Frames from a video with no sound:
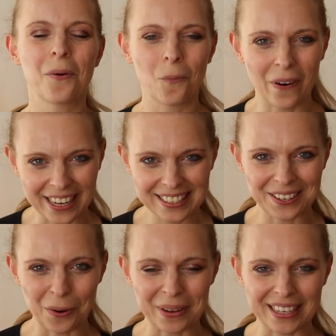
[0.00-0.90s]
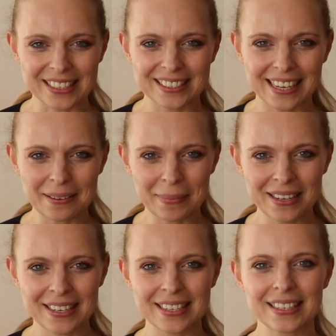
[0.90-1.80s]
What is an opening
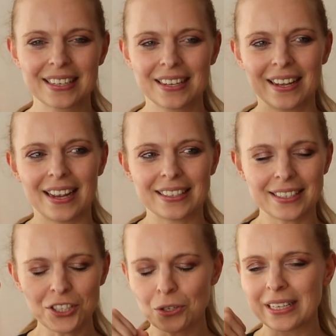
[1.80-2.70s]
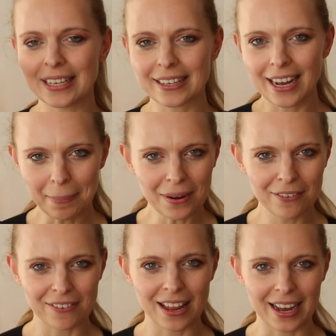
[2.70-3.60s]
statement? Essentially a couple
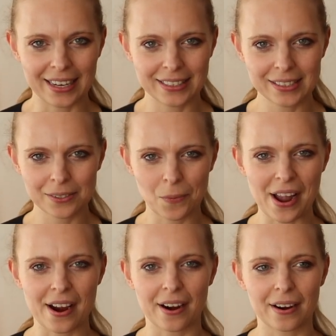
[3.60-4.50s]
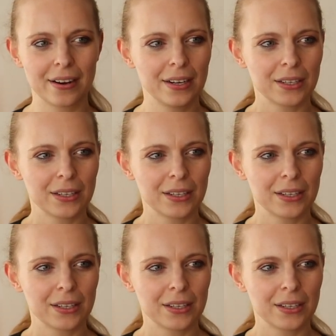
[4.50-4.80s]
of lines where